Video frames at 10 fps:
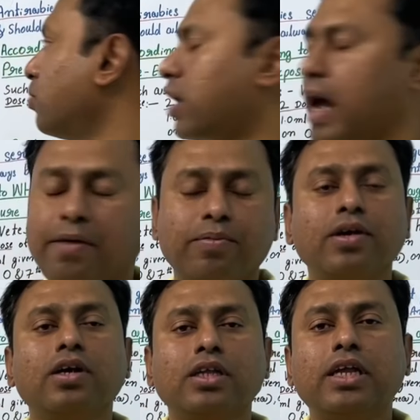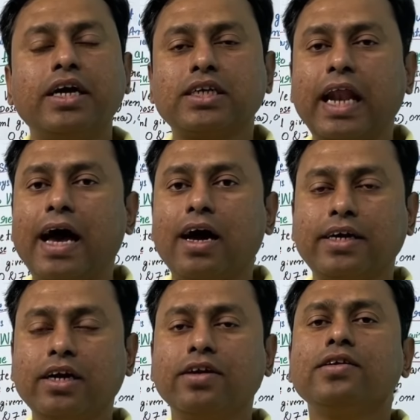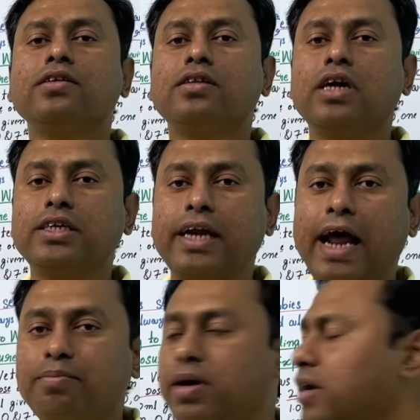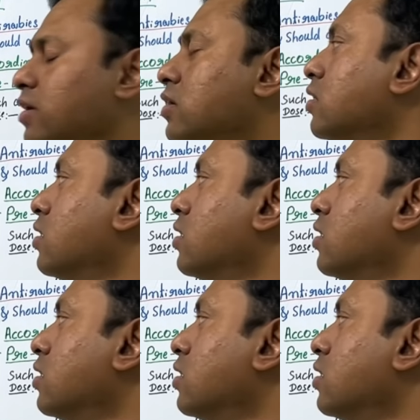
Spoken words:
the that is Latin, that is rabor.